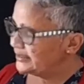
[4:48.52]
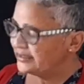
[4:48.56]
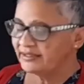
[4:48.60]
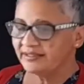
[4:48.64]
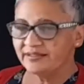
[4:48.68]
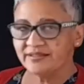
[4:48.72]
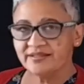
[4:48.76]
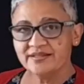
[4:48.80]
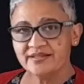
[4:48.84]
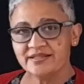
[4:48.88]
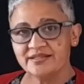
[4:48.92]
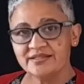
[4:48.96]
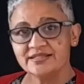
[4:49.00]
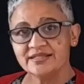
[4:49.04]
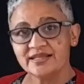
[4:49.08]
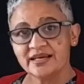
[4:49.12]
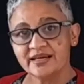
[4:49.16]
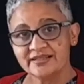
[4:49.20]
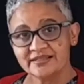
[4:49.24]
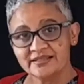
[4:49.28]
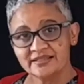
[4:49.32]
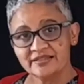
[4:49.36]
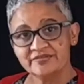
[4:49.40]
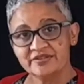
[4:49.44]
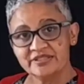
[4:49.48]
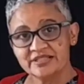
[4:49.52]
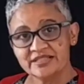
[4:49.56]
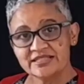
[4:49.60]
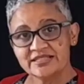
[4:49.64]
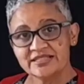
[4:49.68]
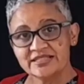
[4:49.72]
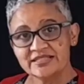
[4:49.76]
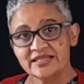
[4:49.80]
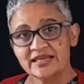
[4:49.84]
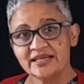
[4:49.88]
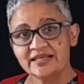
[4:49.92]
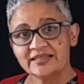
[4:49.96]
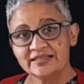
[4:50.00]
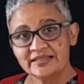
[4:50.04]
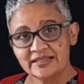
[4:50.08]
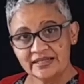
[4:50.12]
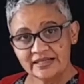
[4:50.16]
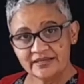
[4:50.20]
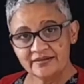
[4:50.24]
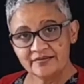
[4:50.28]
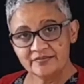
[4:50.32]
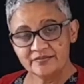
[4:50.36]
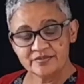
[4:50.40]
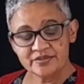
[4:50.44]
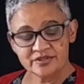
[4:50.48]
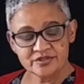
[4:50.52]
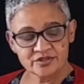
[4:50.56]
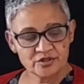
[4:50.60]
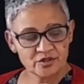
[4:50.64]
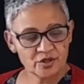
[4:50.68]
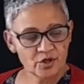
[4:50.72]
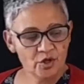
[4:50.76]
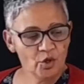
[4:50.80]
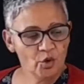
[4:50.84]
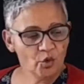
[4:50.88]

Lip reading: in these activities and games.